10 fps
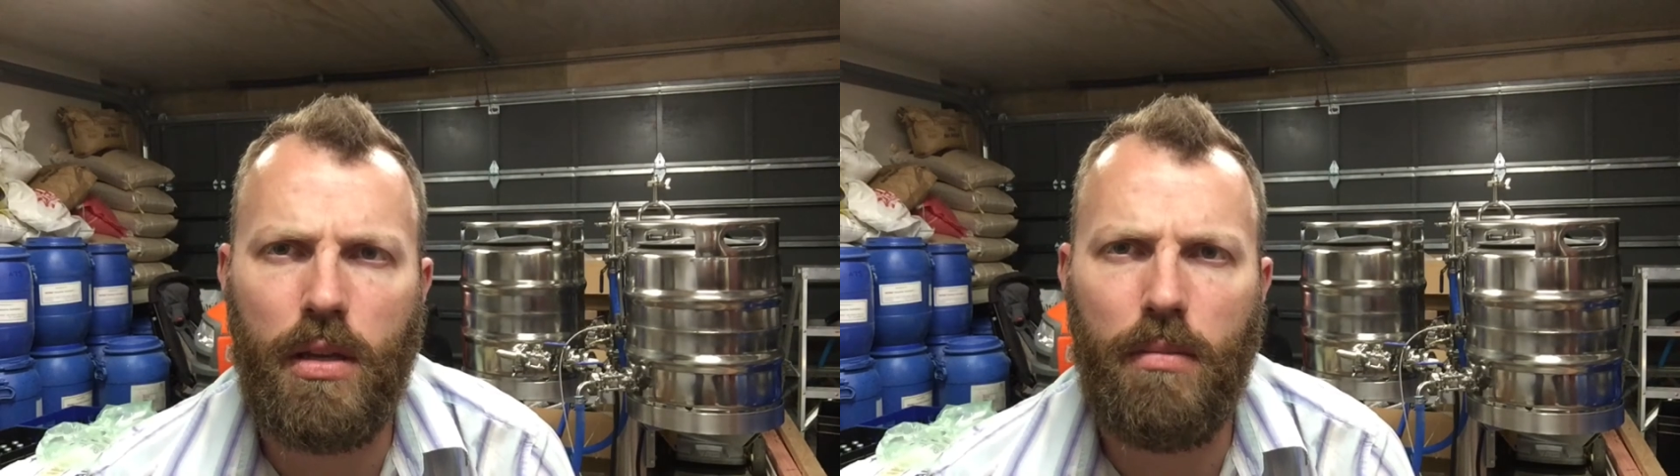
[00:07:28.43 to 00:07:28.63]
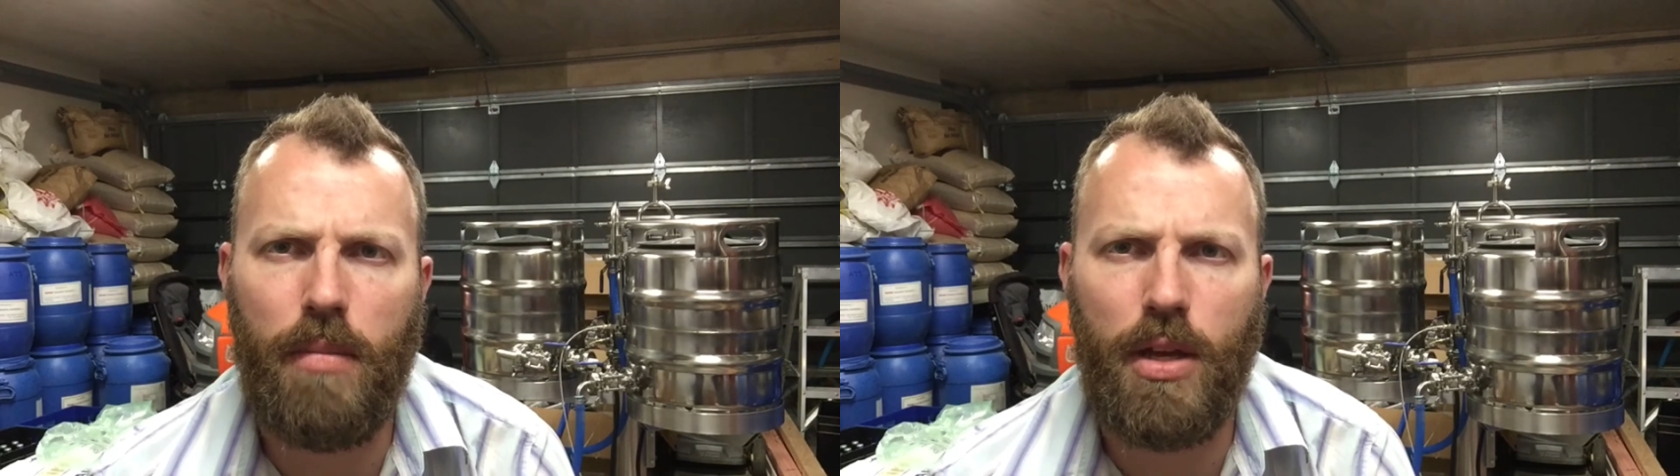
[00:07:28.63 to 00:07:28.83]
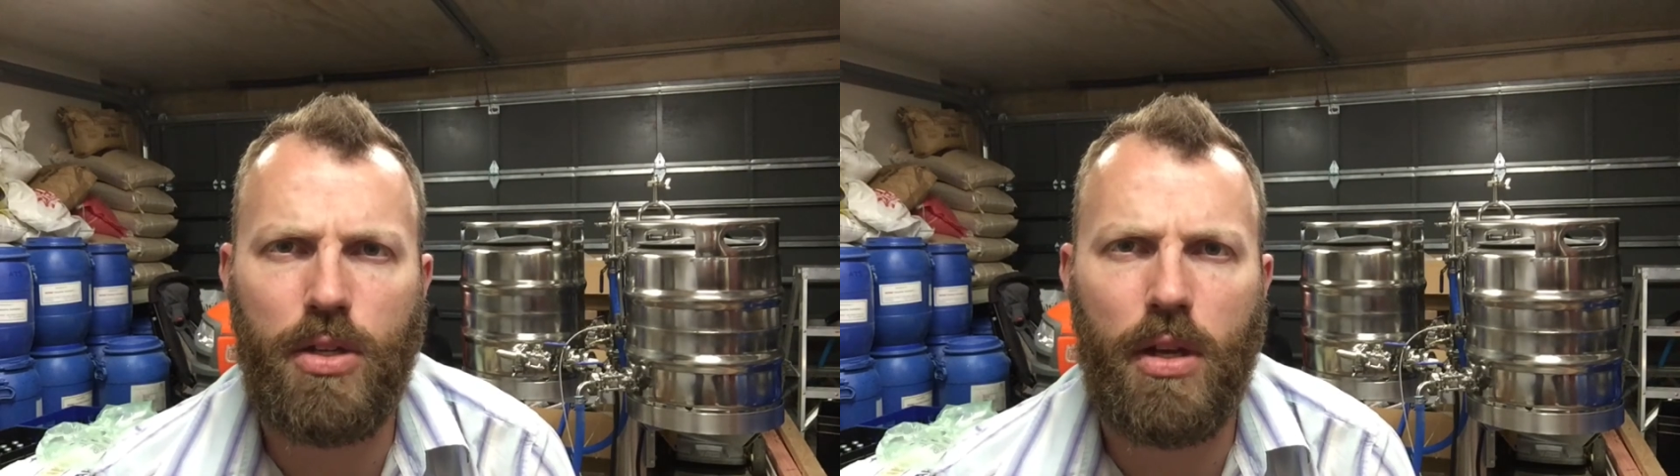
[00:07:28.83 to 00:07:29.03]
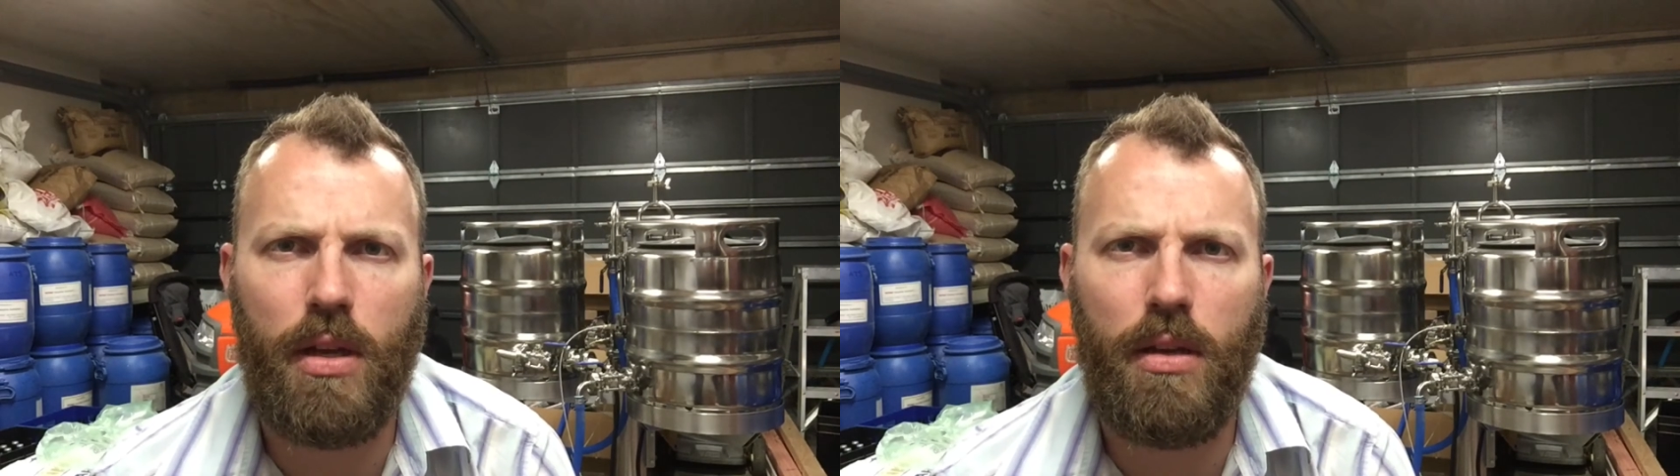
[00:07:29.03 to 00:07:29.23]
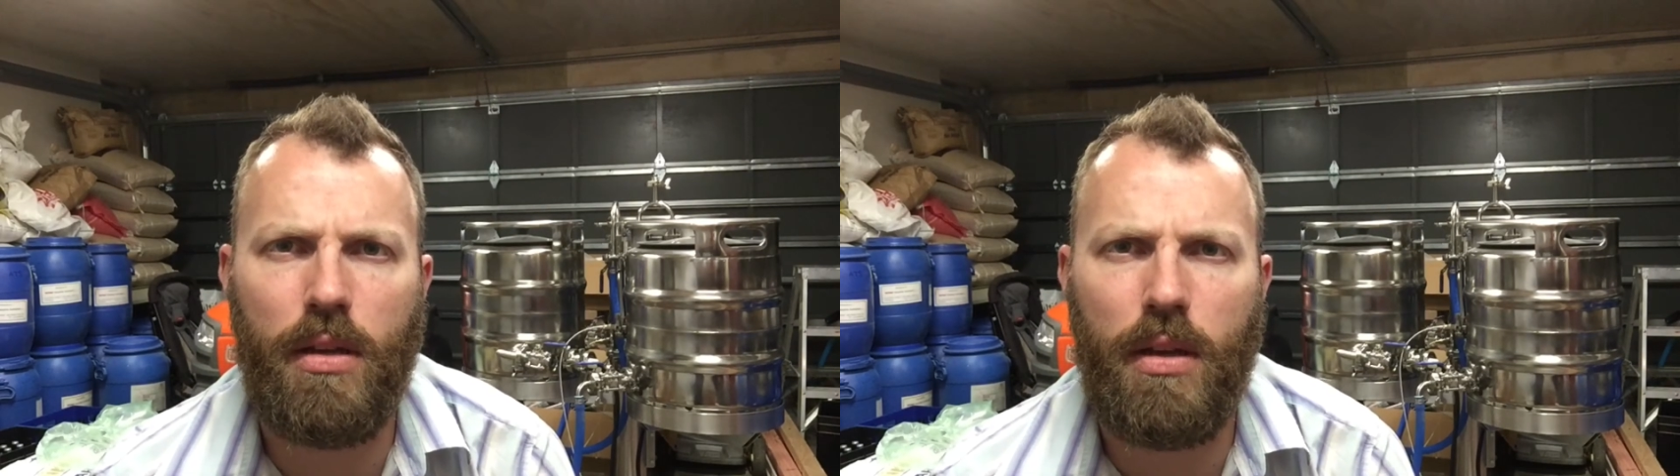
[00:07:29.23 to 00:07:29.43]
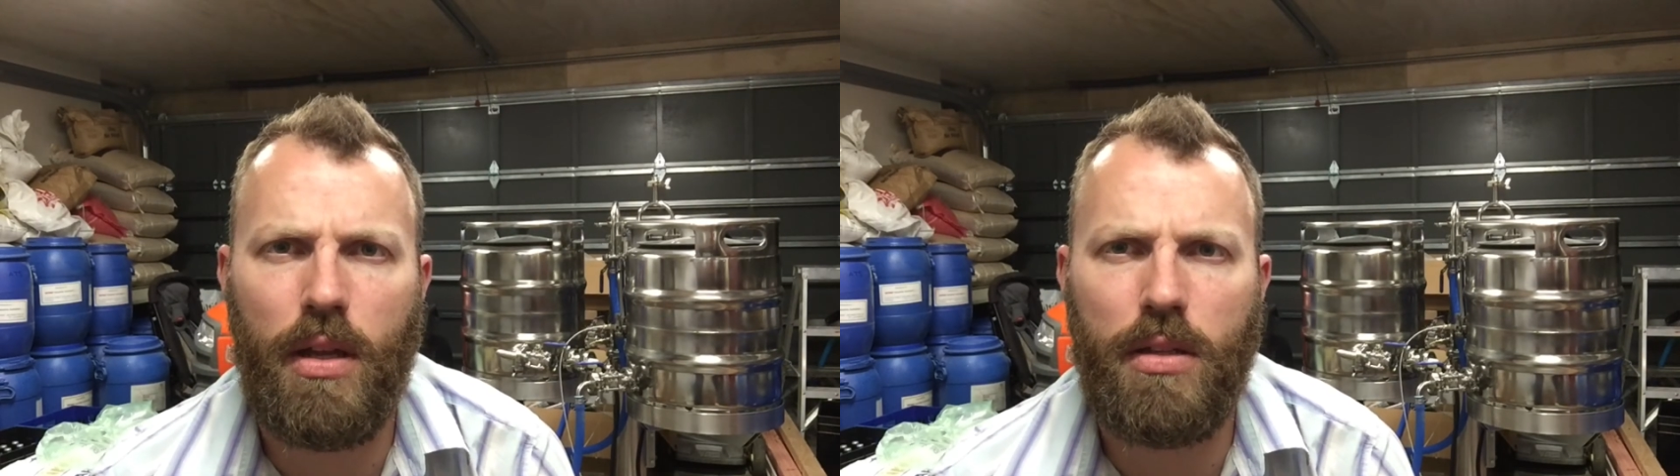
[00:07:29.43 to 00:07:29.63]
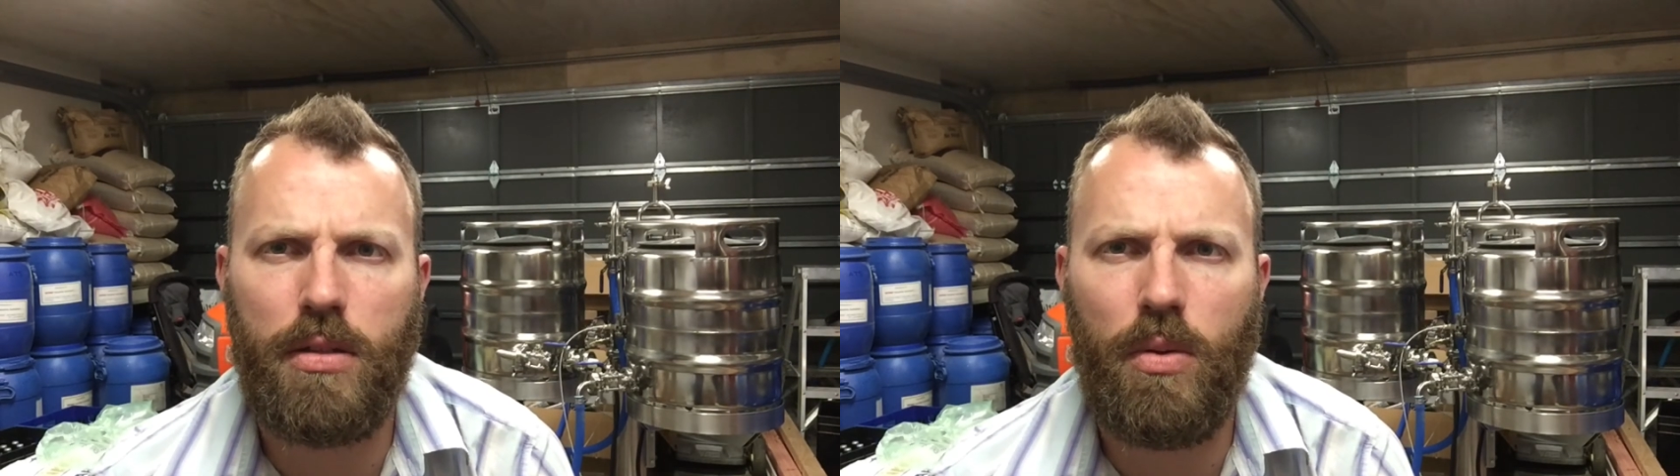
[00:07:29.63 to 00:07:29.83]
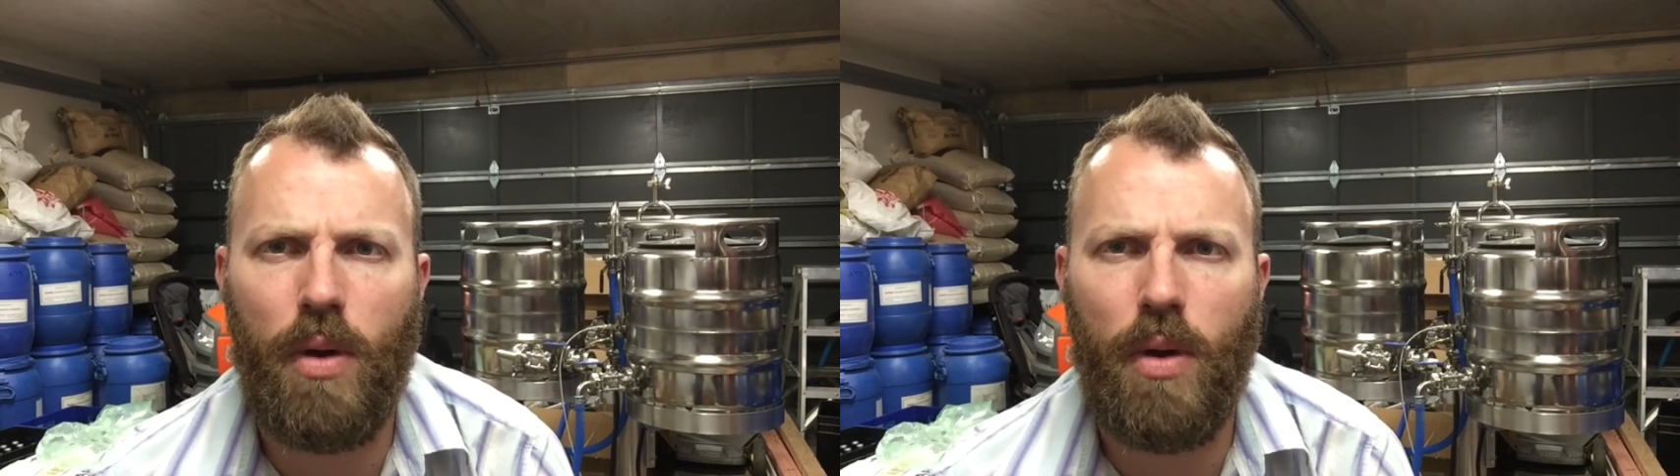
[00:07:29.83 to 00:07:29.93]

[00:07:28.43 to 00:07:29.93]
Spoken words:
mesh ton. That's all